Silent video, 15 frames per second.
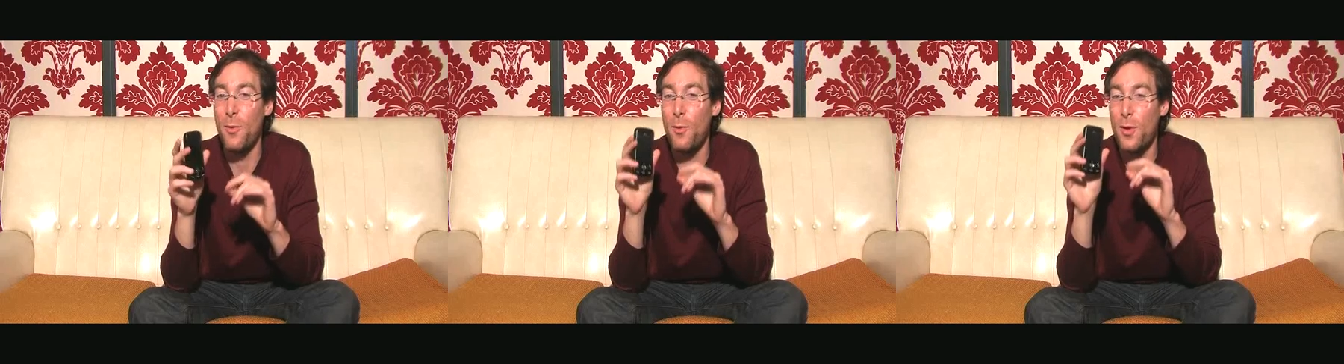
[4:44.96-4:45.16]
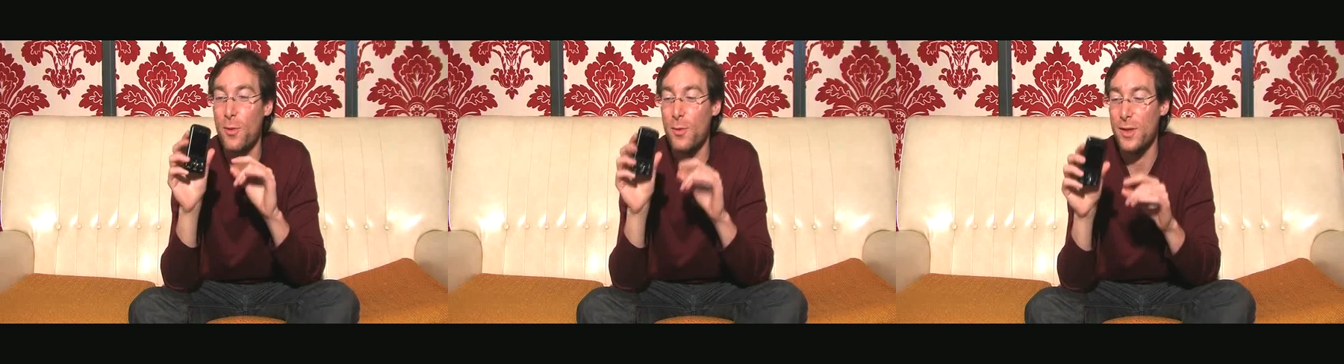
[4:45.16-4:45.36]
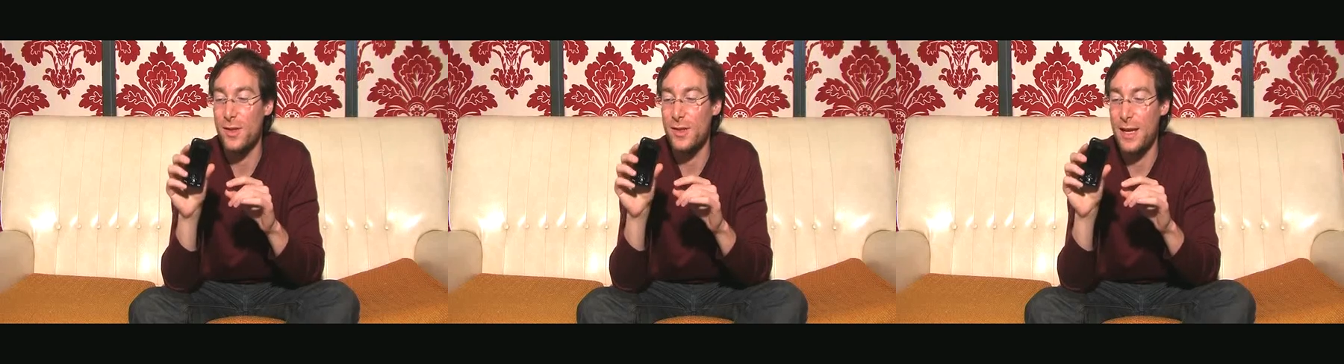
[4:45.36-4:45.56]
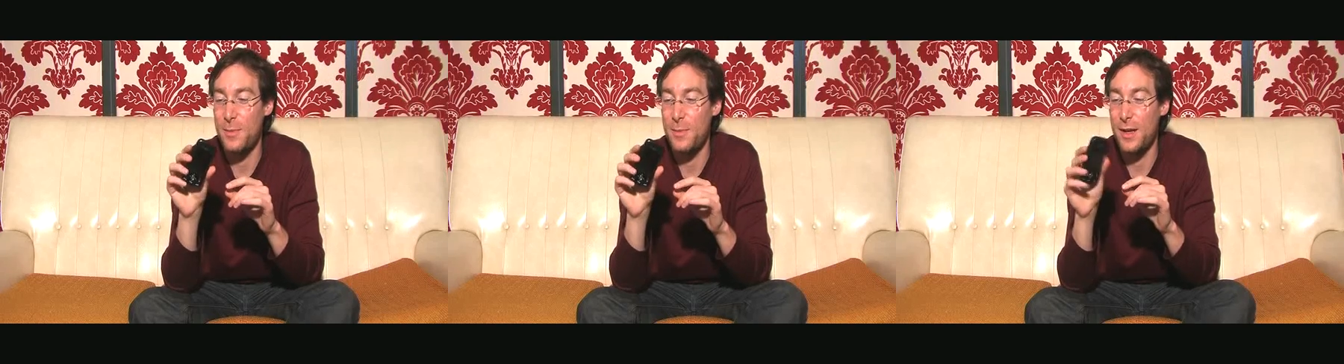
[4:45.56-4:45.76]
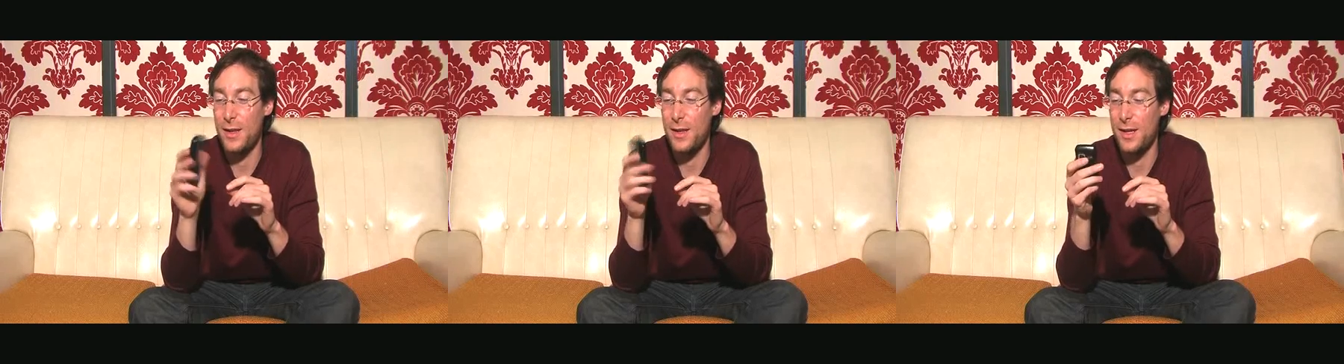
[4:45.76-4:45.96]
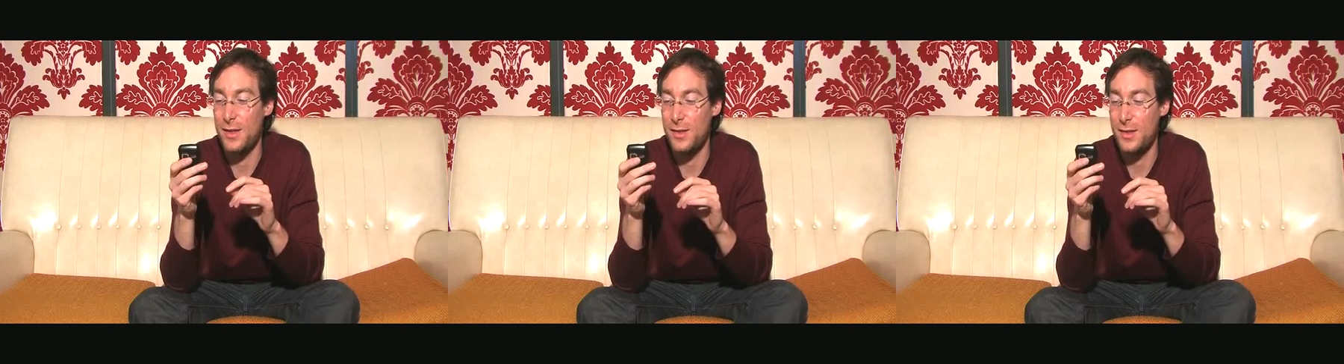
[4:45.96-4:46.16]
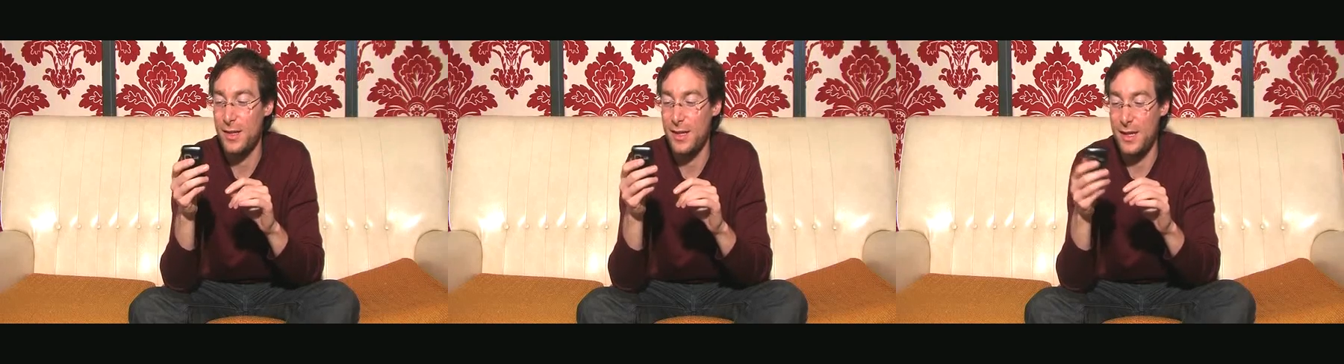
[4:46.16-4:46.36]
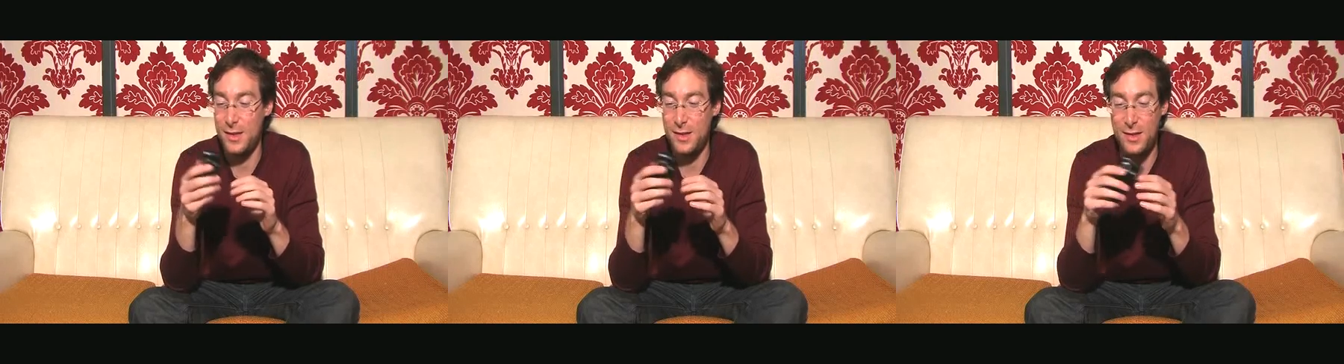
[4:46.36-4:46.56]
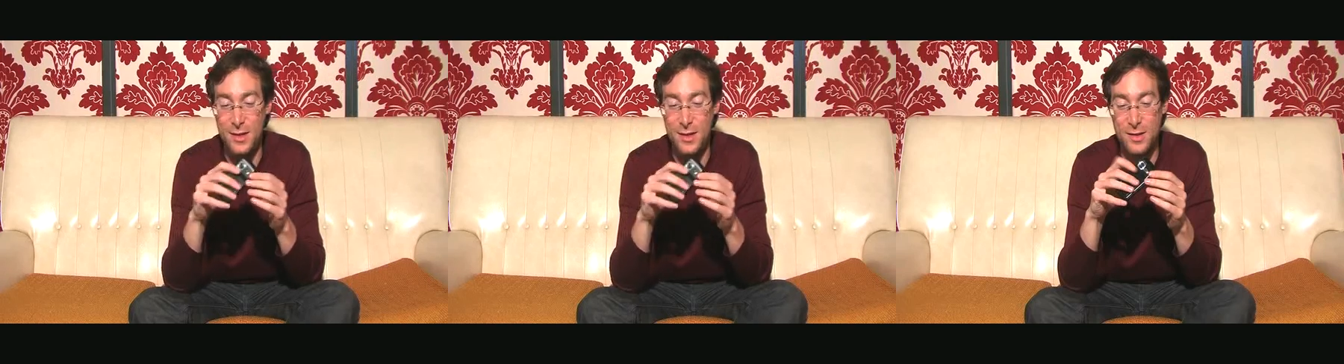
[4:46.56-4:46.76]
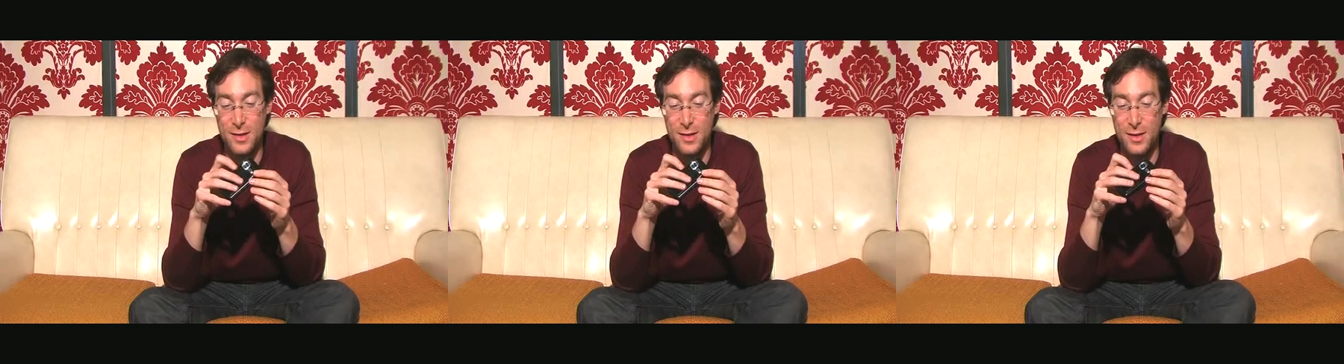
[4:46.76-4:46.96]
What I will say about this is
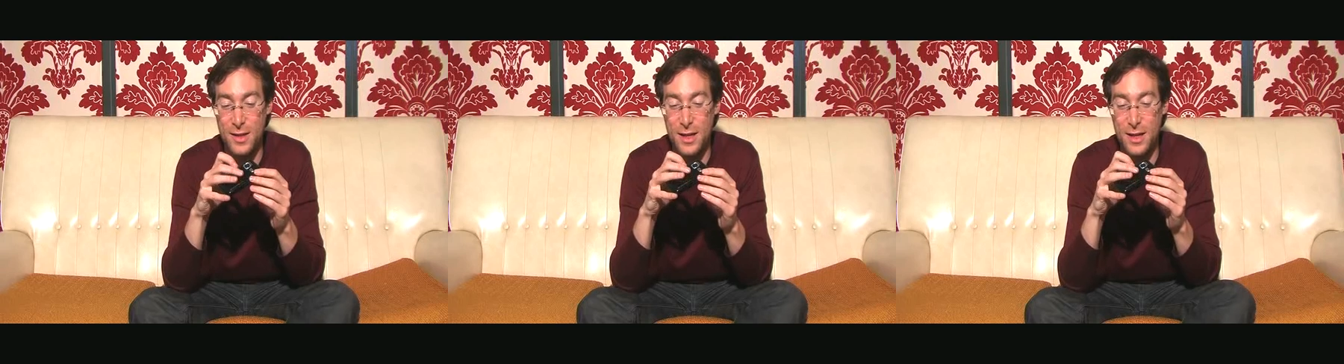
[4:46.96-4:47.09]
that